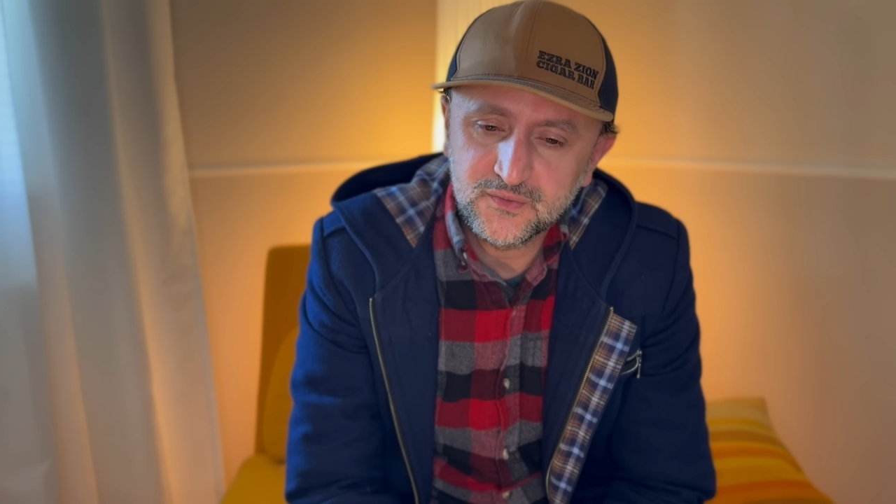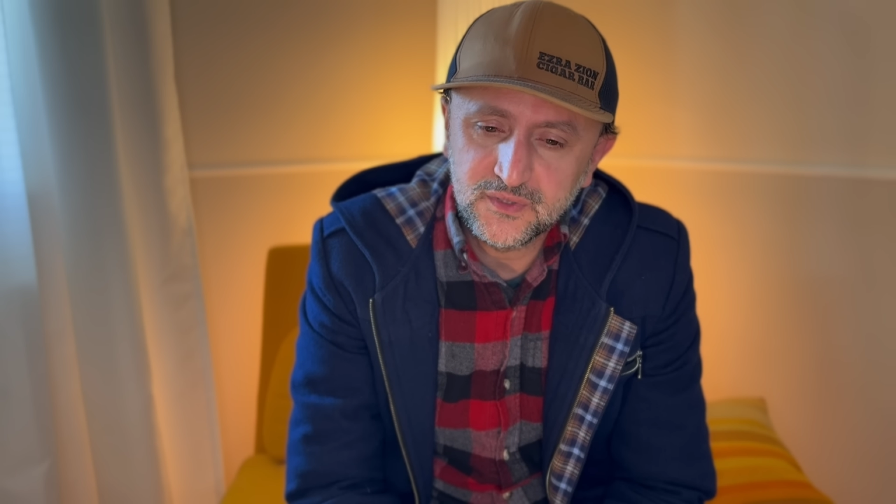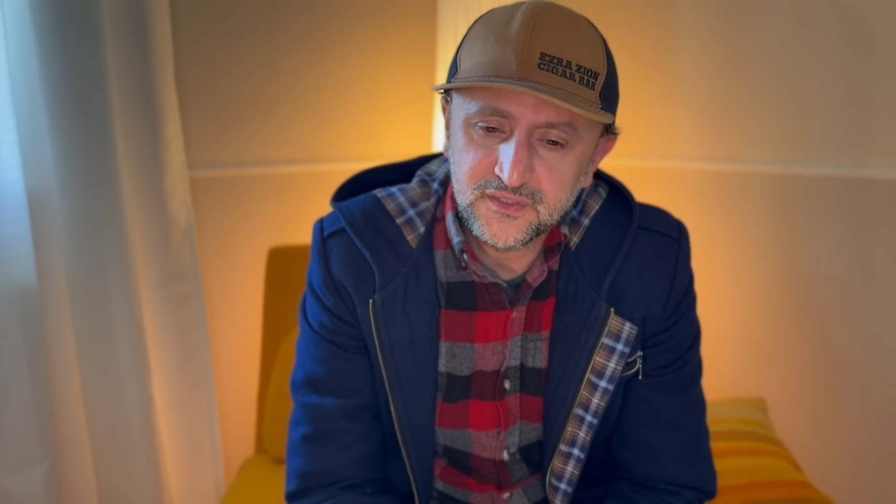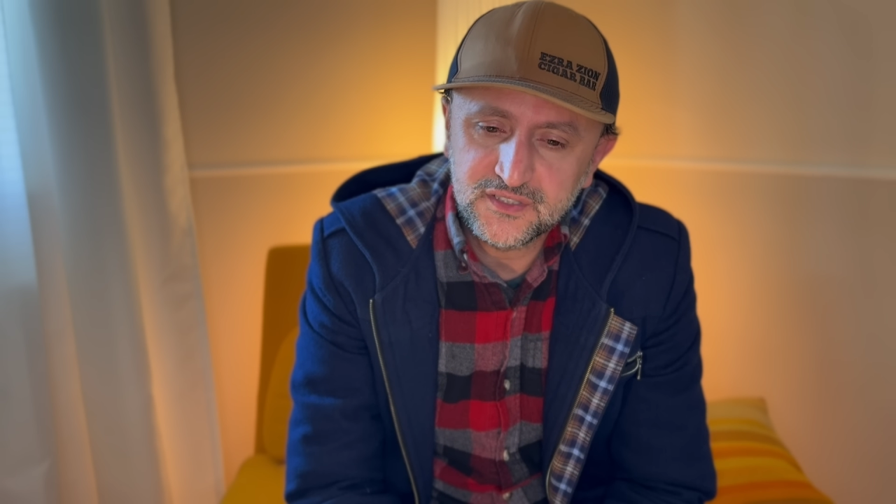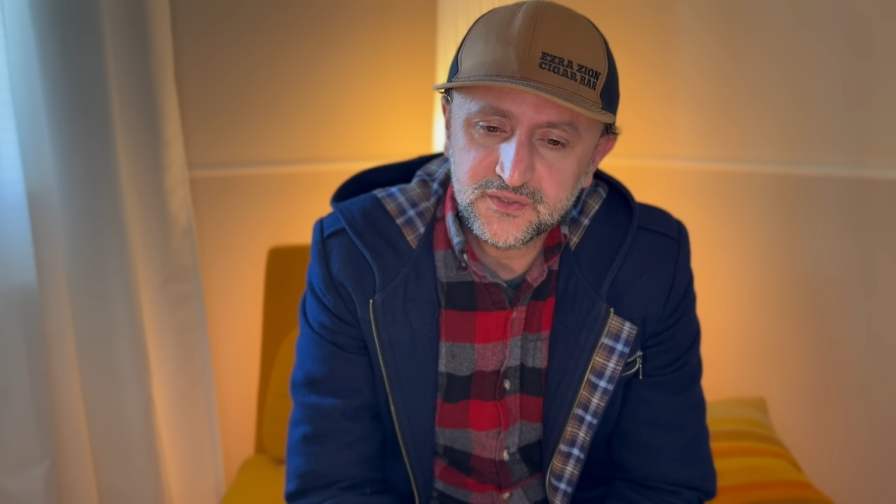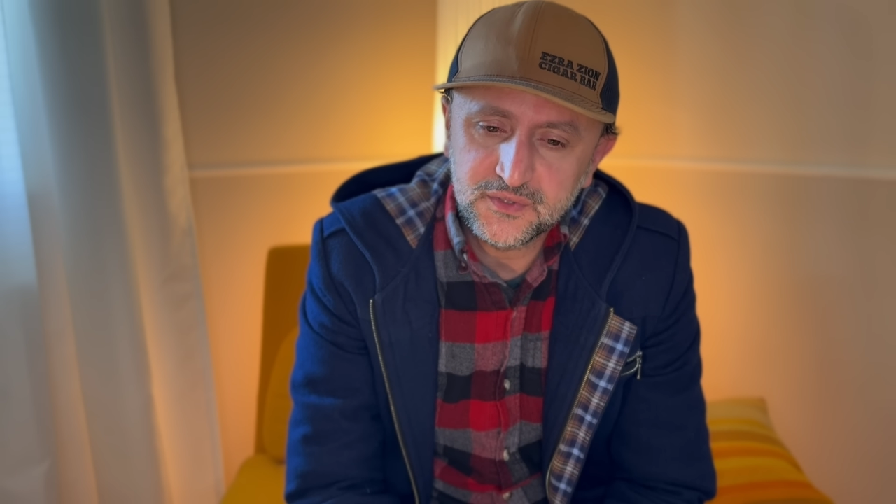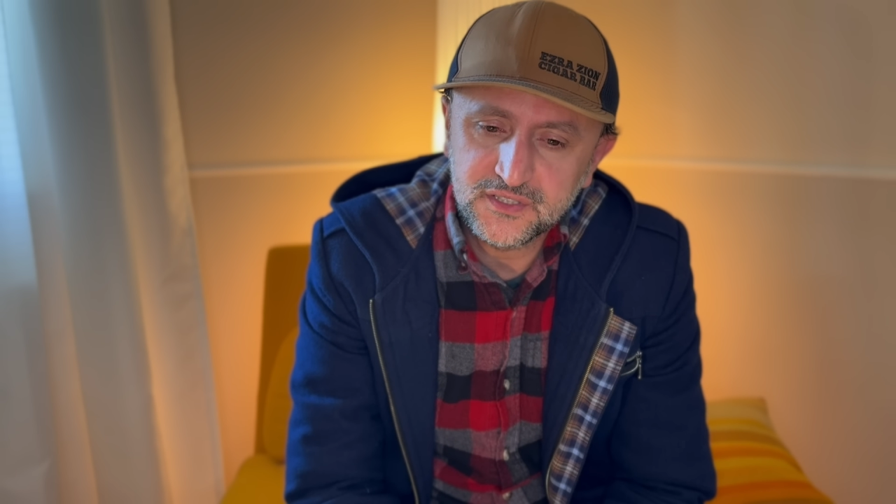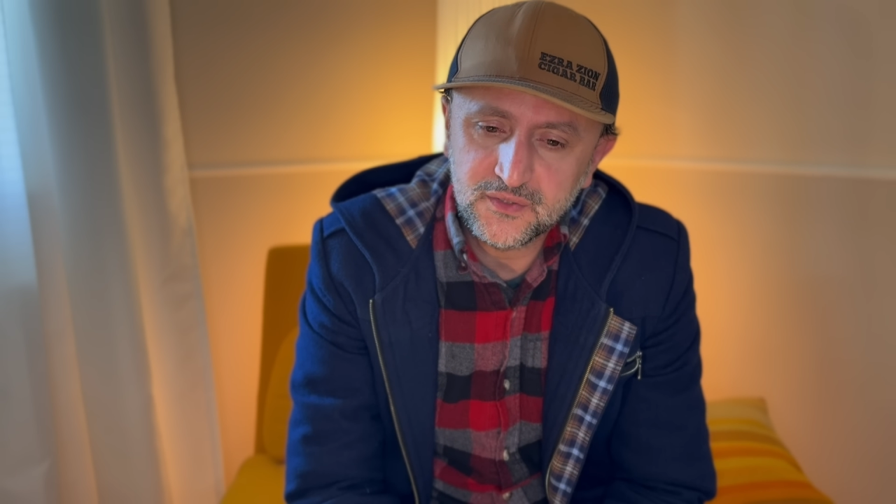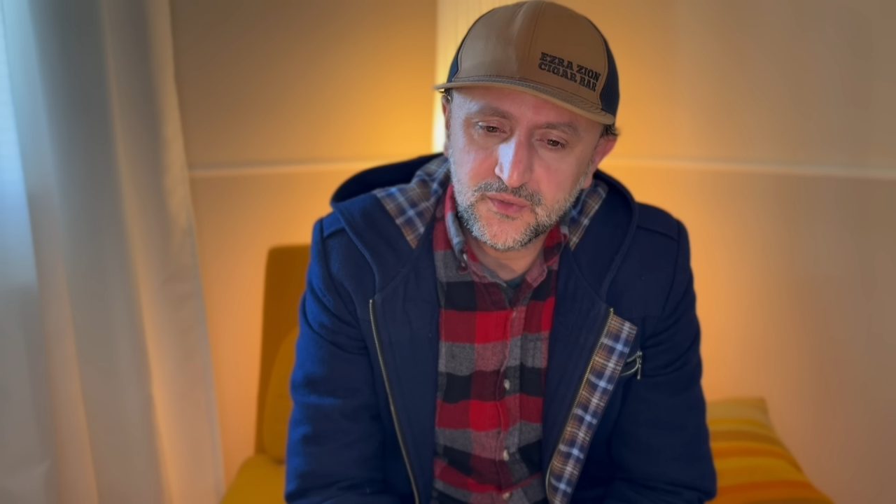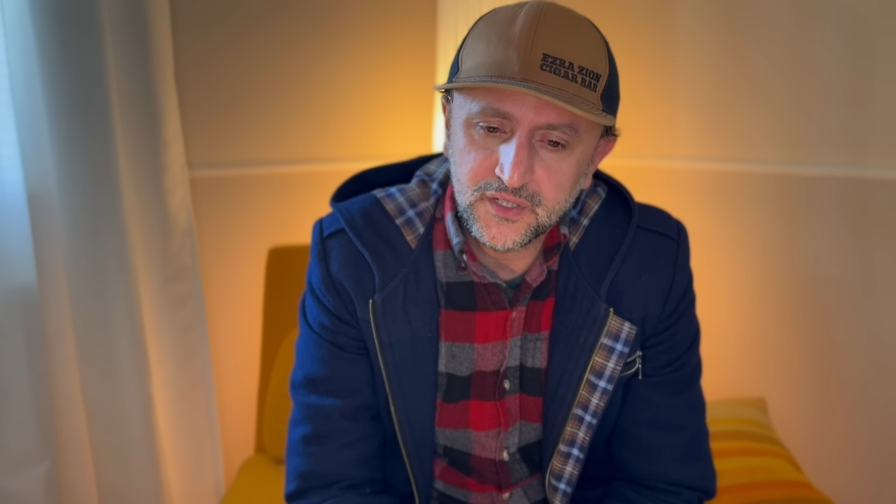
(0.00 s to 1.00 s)
when the
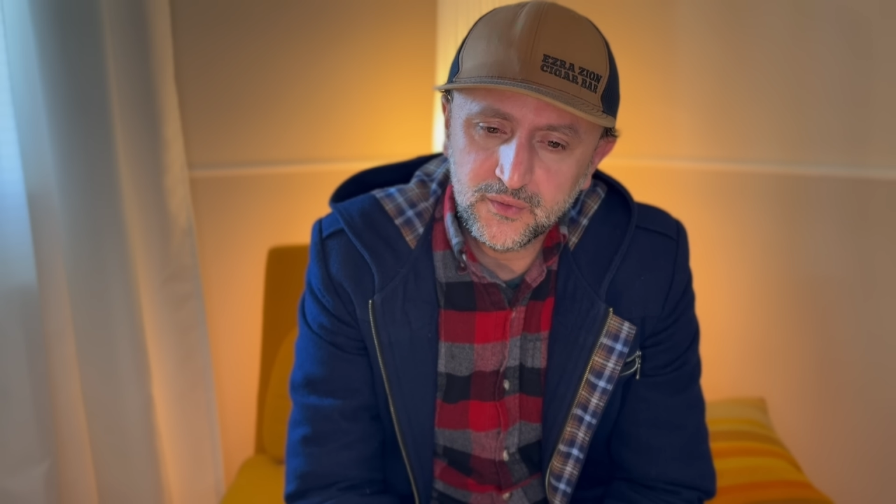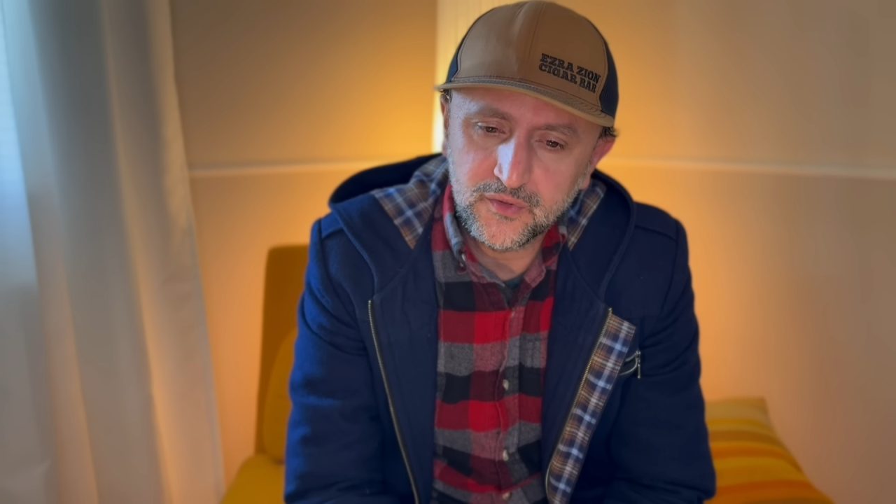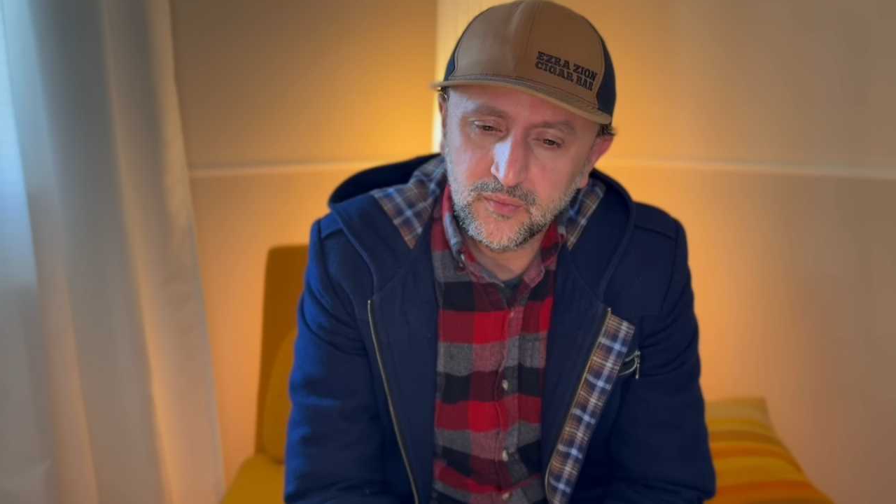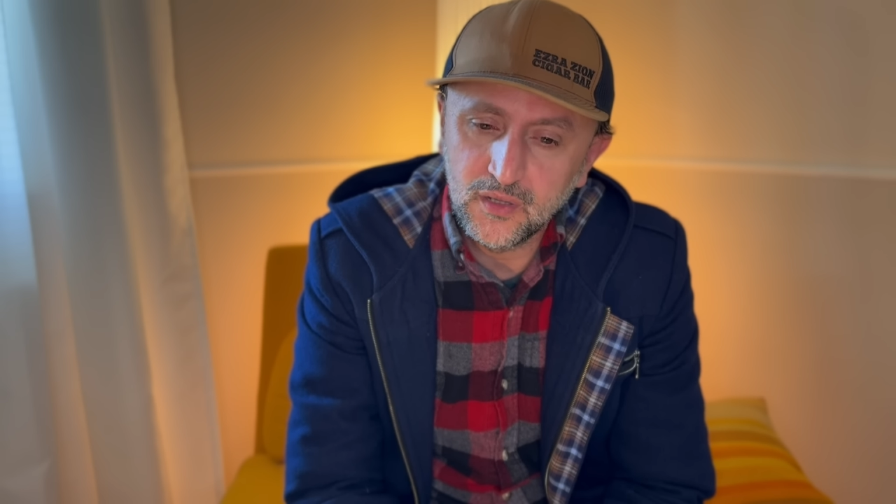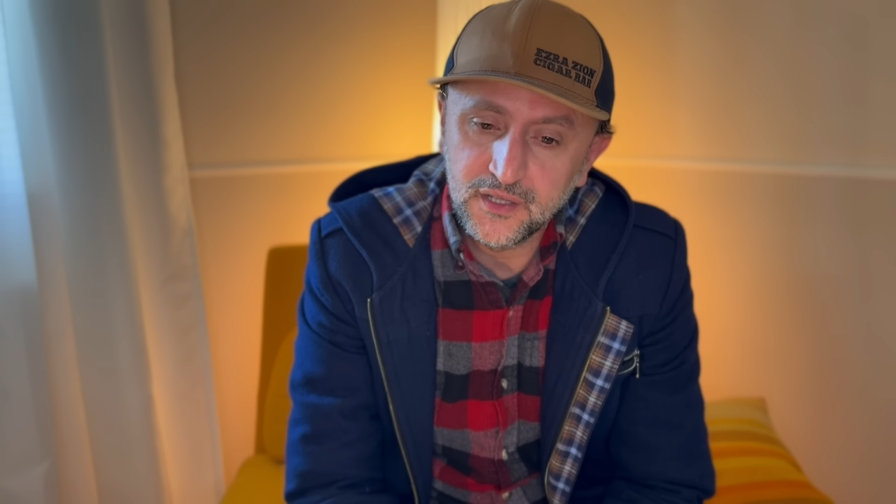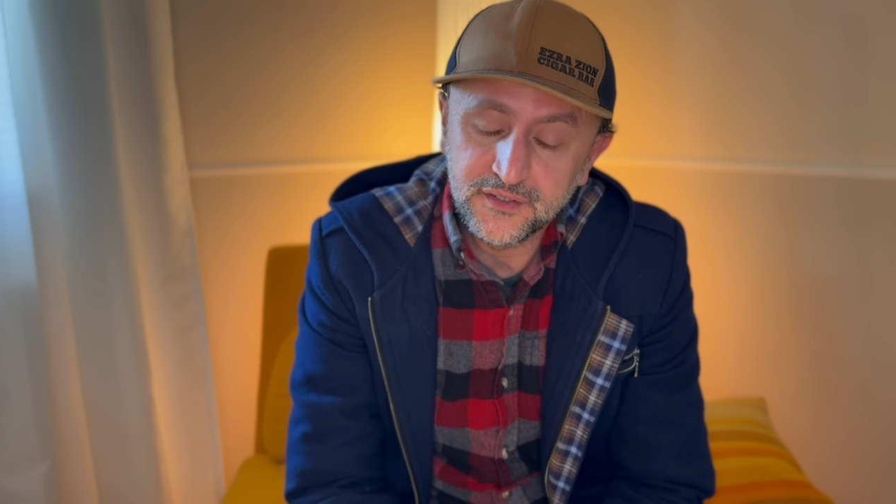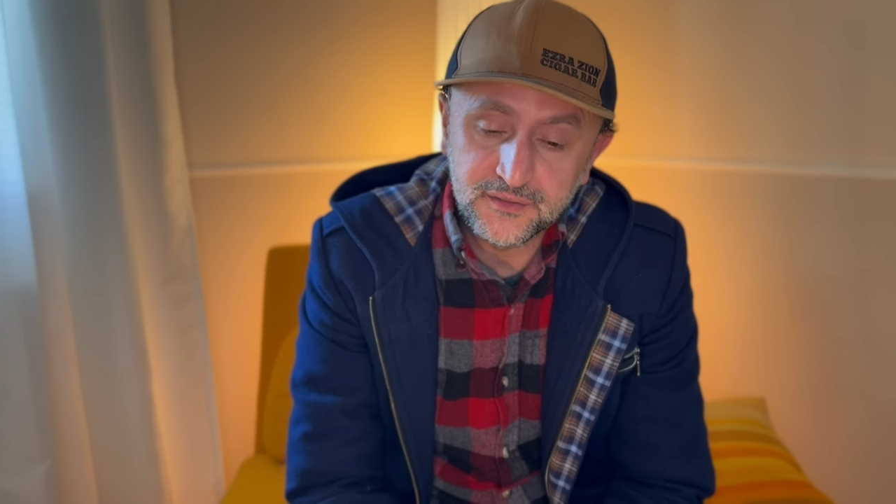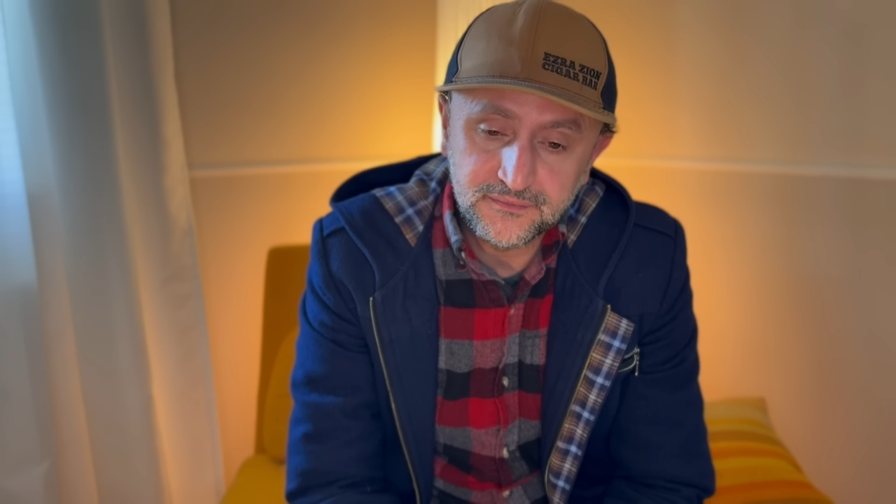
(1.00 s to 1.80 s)
streets are running with blood.